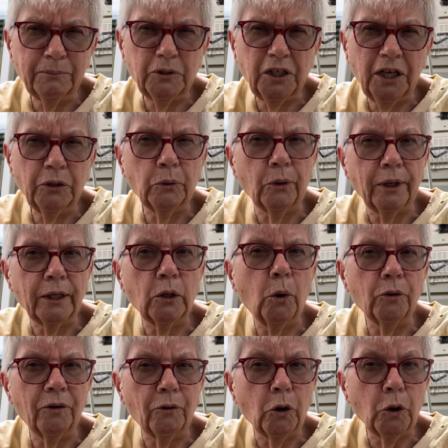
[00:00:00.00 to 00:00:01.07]
January and go
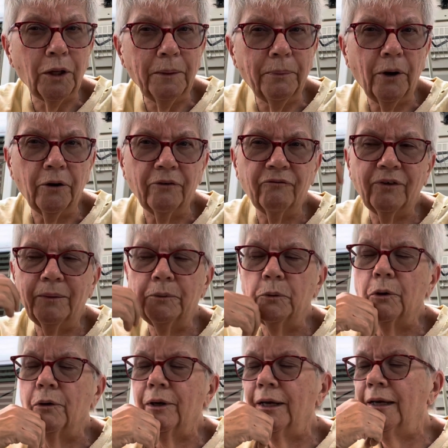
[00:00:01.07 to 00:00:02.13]
the early part of
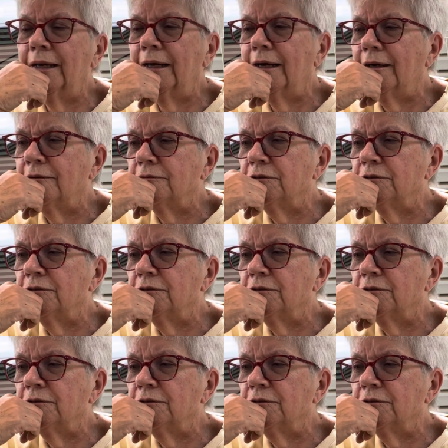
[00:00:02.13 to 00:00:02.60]
February anyhow.